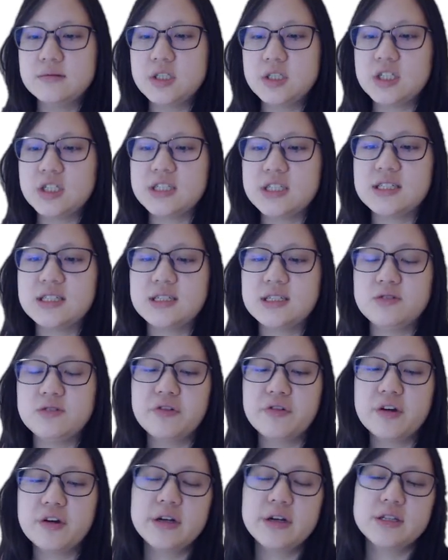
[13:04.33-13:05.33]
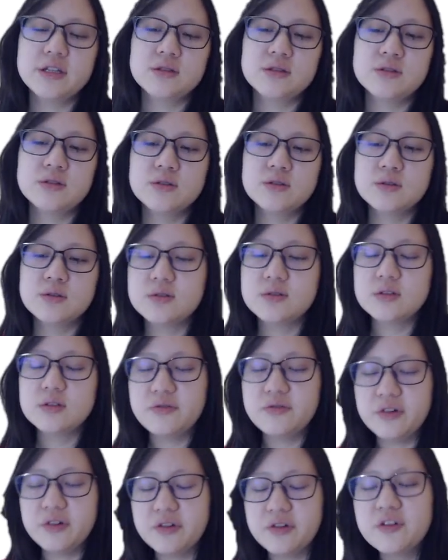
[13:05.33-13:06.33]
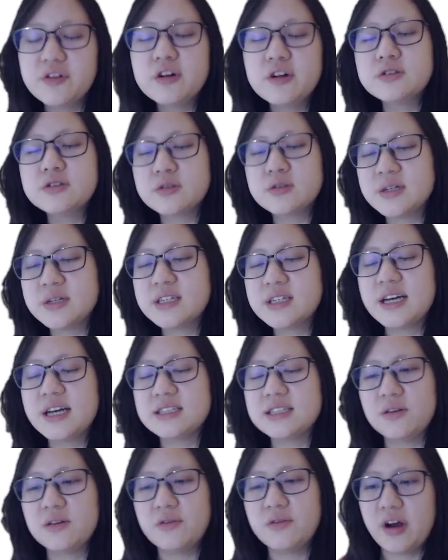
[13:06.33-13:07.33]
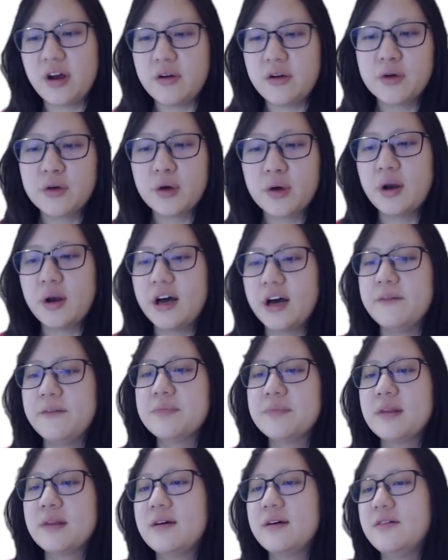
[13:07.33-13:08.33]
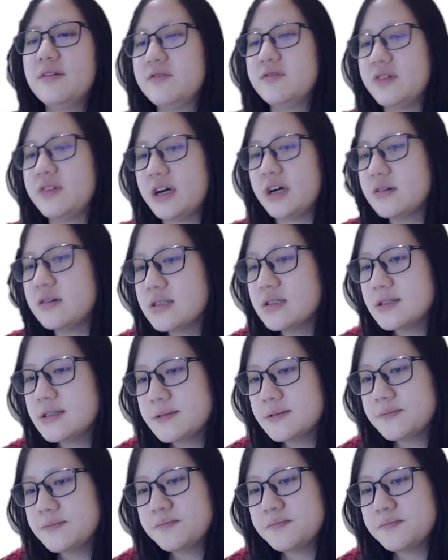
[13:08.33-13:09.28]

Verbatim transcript: Just refer it to refer to it as the variola virus.